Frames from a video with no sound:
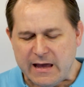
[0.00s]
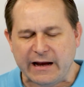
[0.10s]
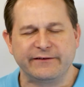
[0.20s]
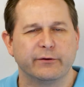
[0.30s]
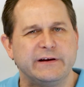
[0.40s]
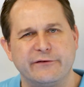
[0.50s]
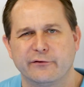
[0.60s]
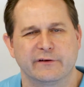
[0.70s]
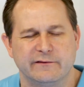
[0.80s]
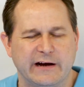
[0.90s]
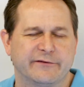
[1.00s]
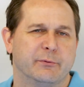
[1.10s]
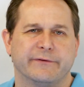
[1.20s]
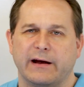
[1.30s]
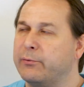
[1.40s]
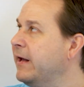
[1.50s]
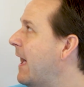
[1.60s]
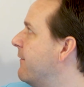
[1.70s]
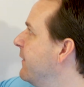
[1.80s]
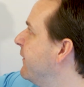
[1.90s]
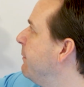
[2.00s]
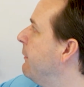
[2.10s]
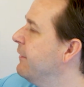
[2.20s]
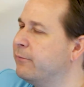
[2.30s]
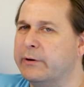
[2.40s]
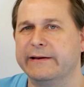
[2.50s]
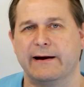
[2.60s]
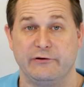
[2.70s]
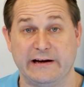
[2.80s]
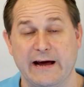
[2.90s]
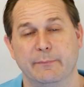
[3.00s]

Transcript: And so these are the decimals that we have experience with every day.